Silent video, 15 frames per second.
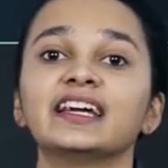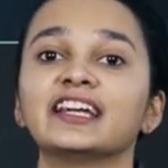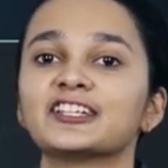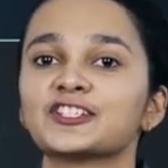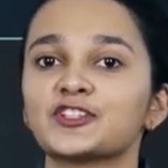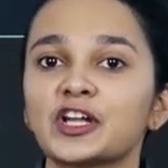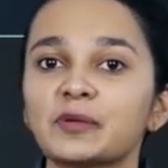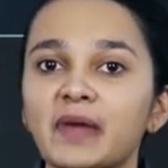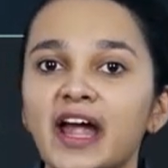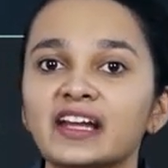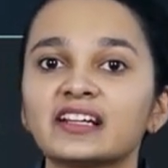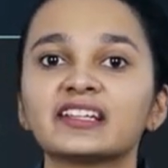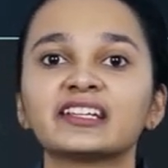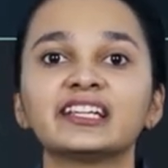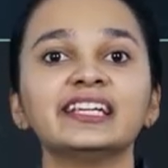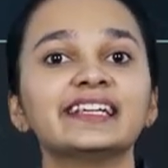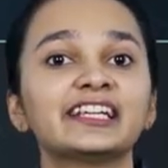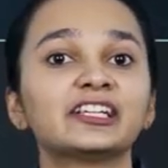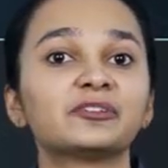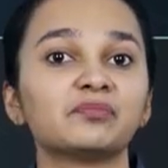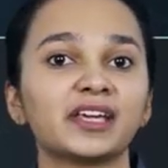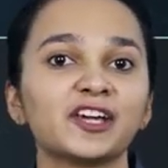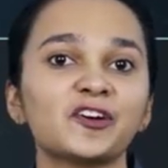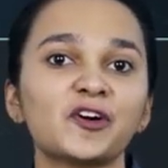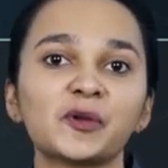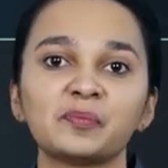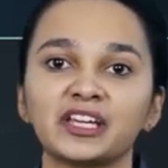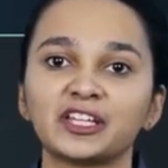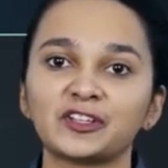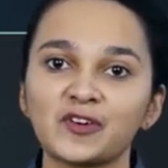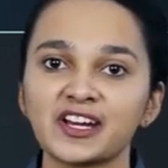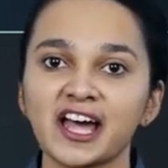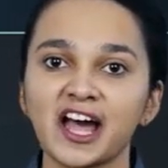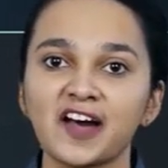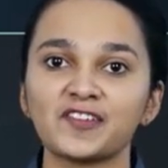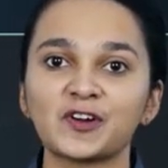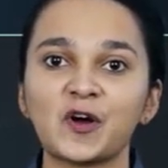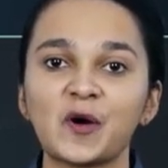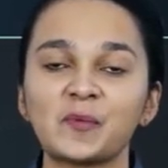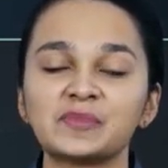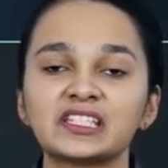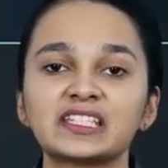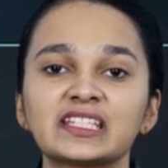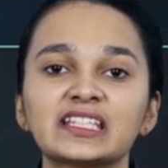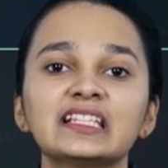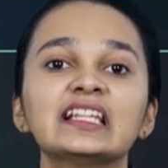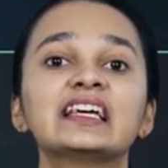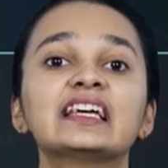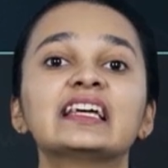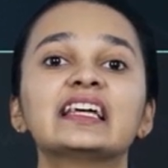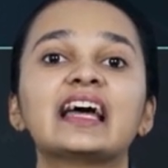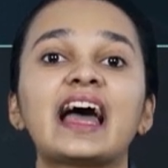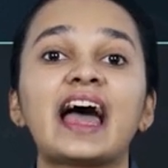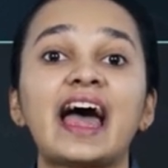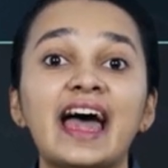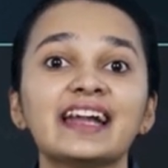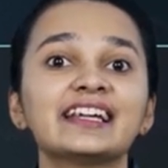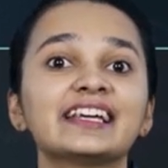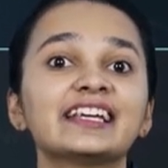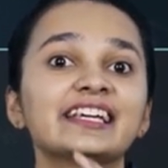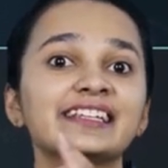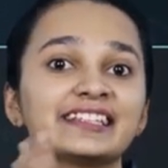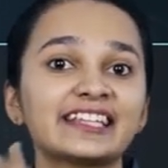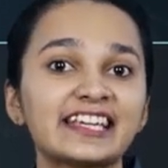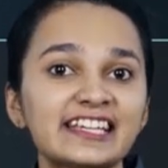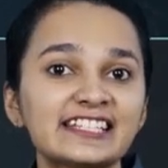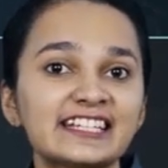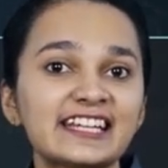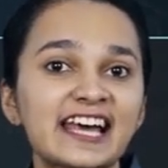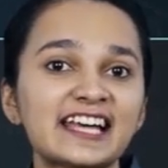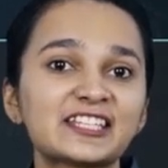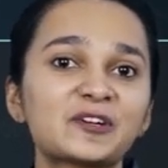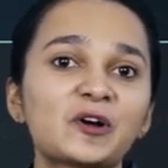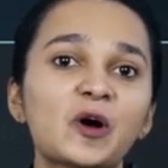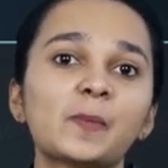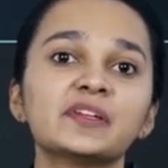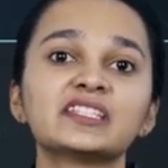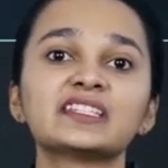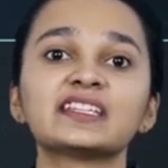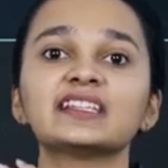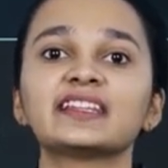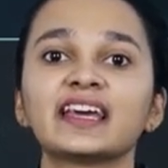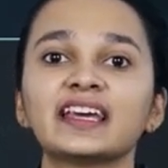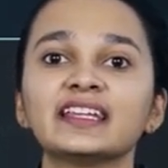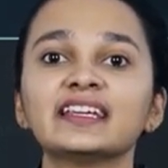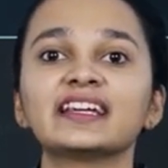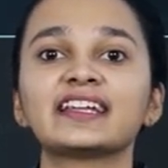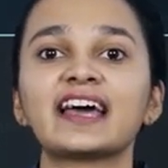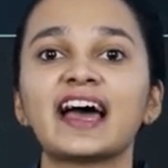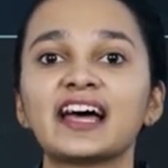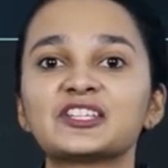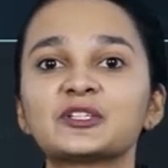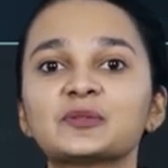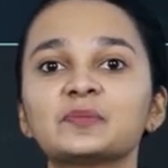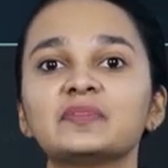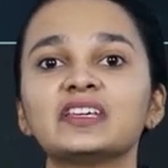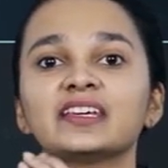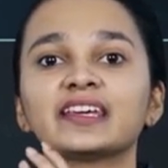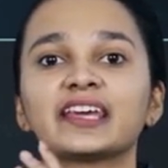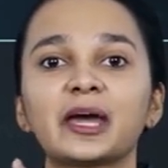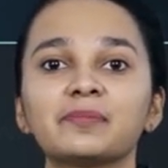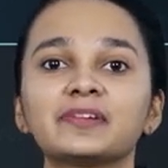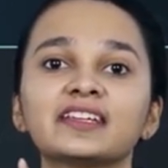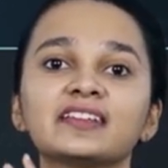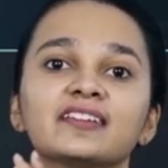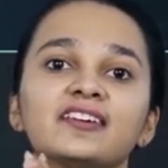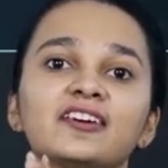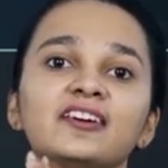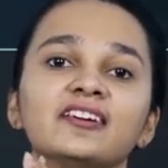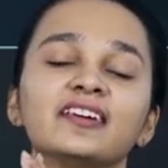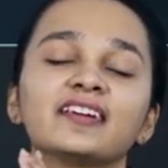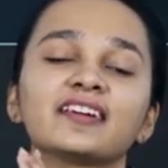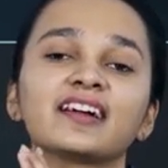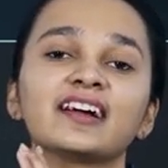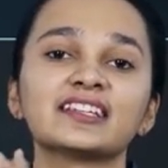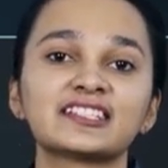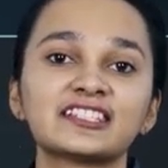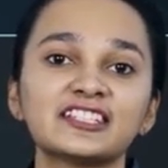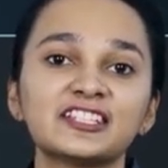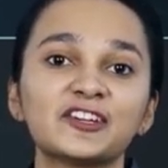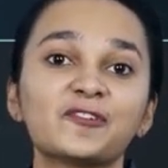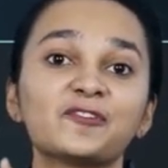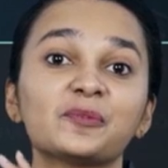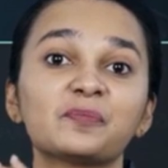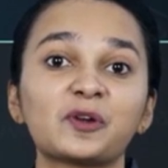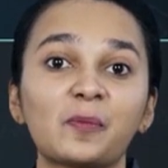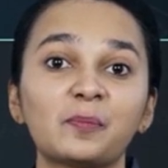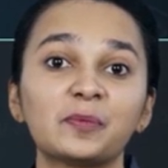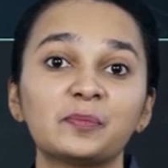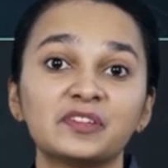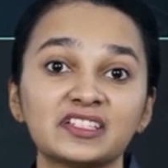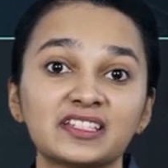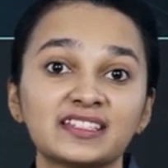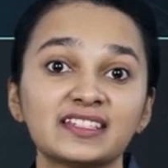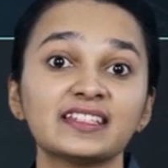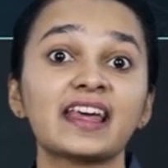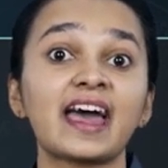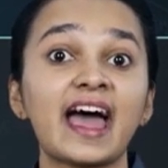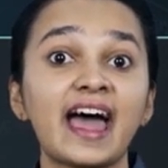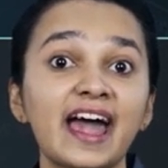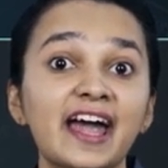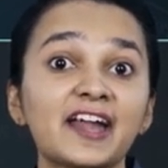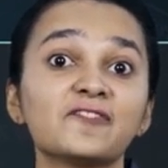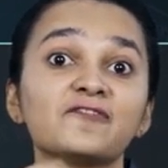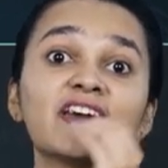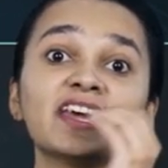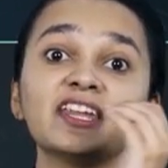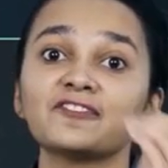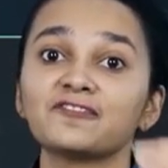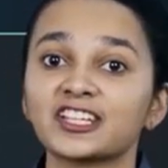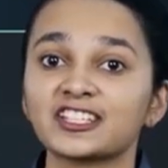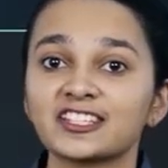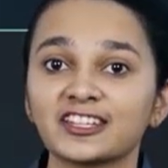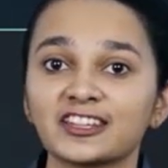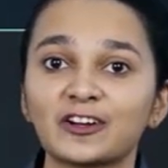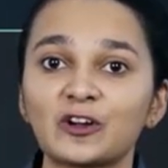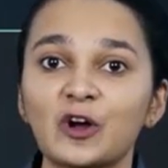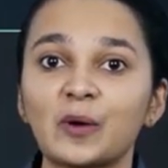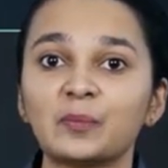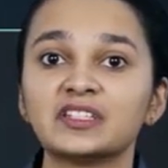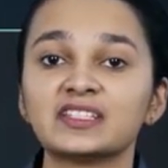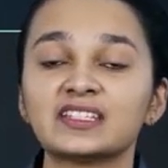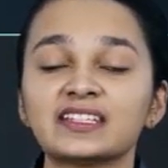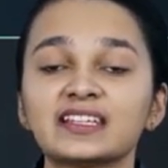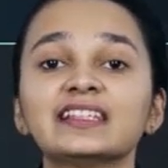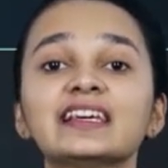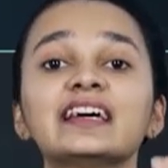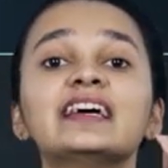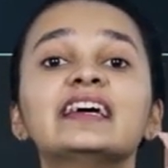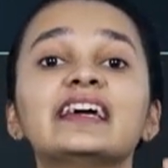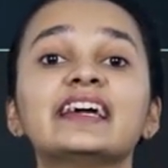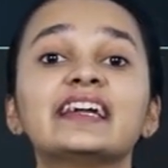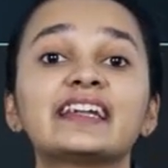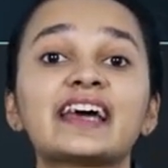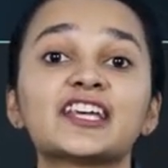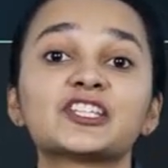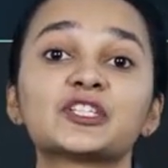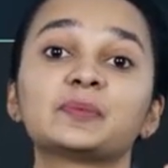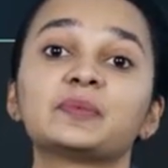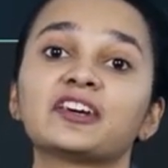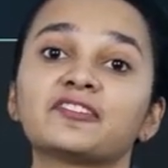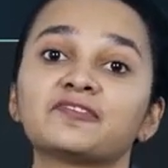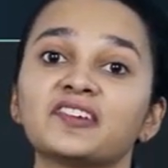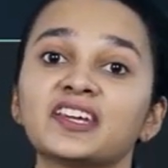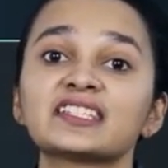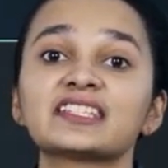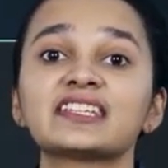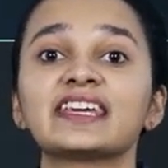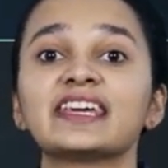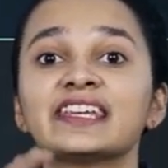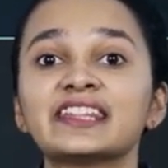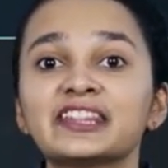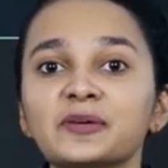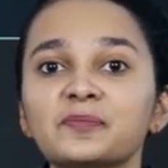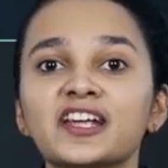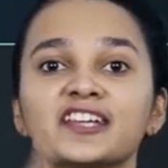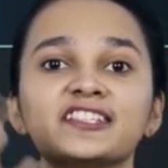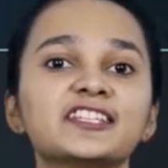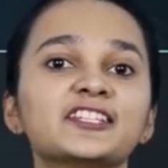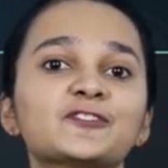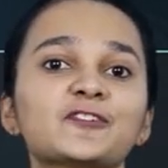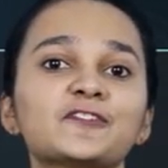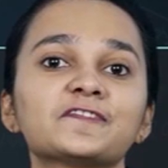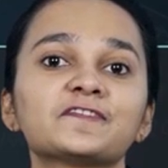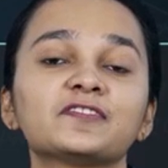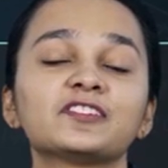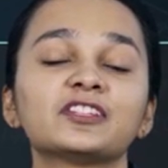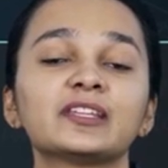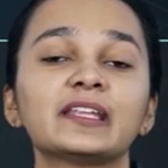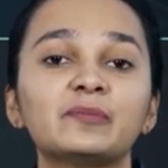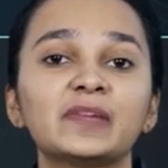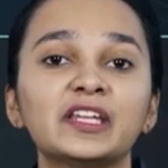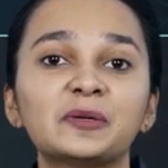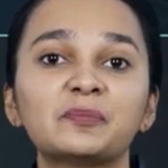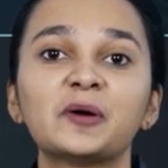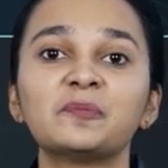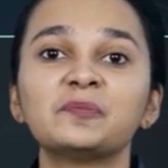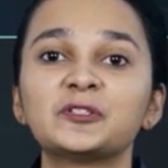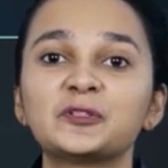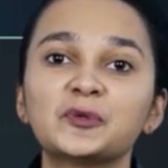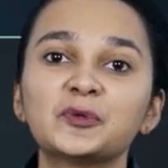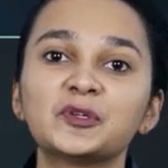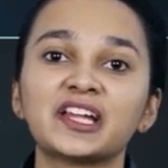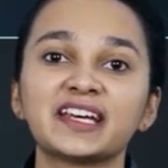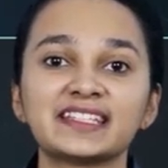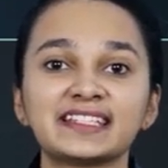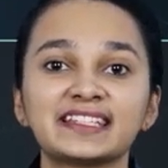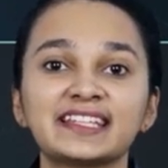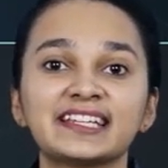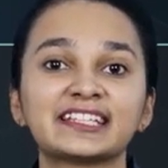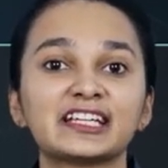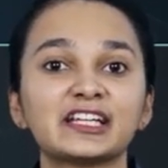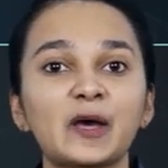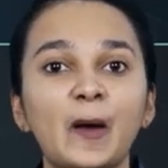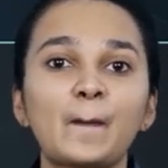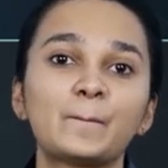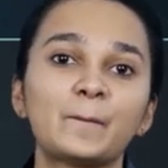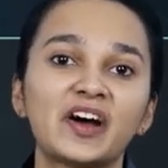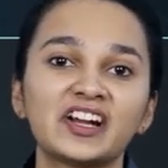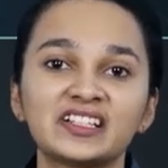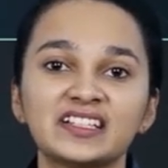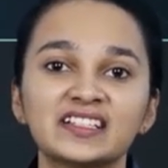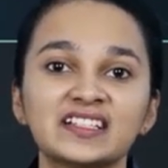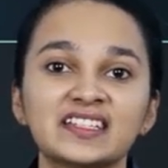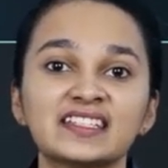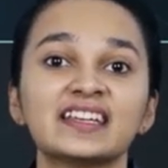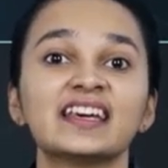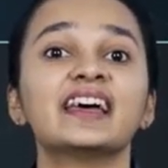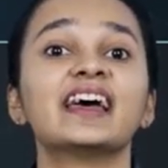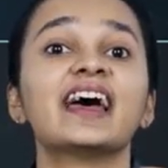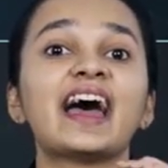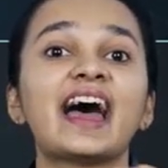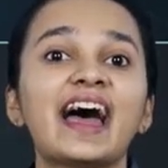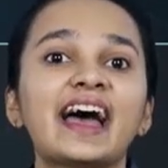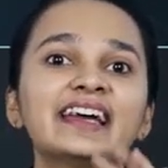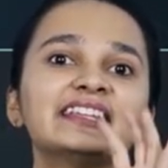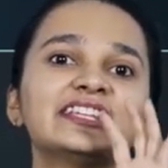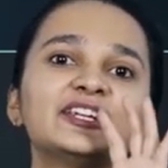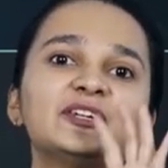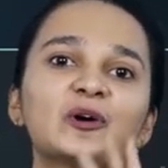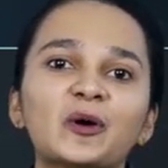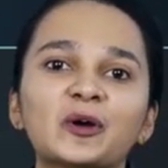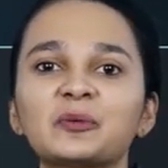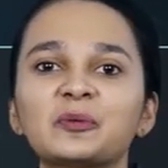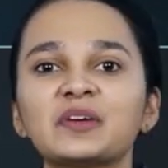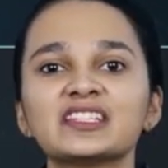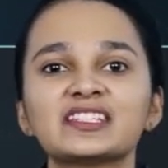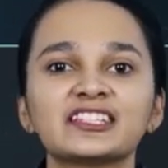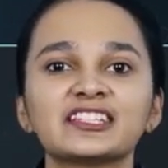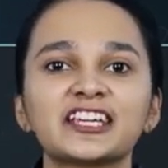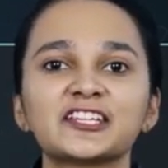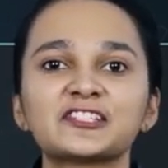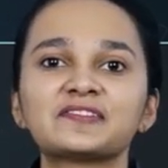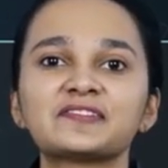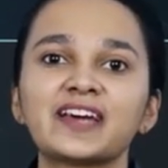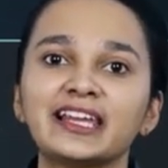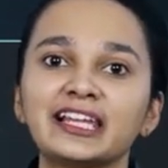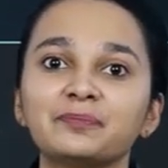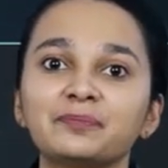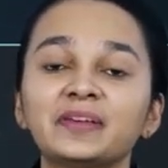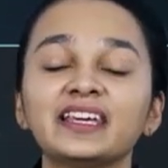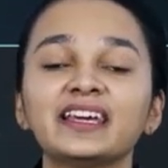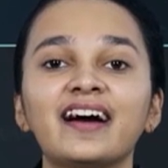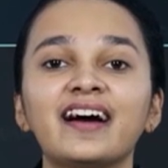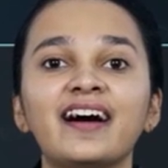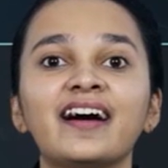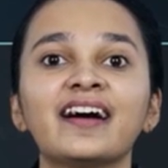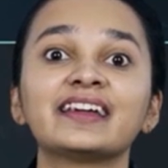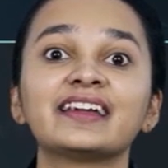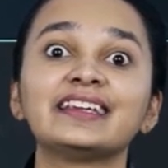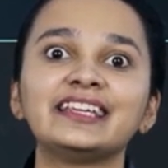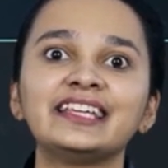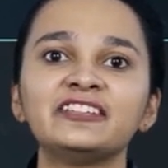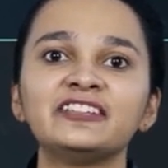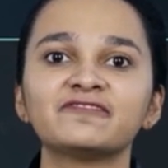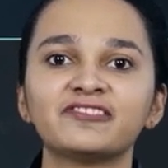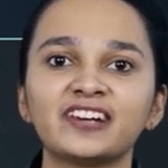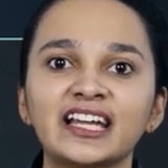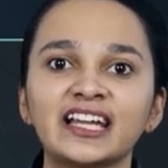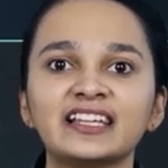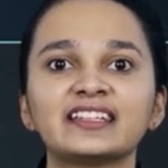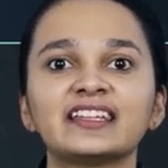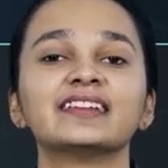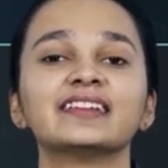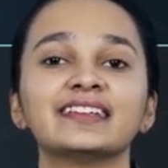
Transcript: it is not mandatory, it may or may not have a common seal and in case it has a common seal then it has to be kept in the custody of a proper person and when affixing the common seal it has to be affixed in the presence of minimum two designated partners and the documents in case of LLP are e-filed.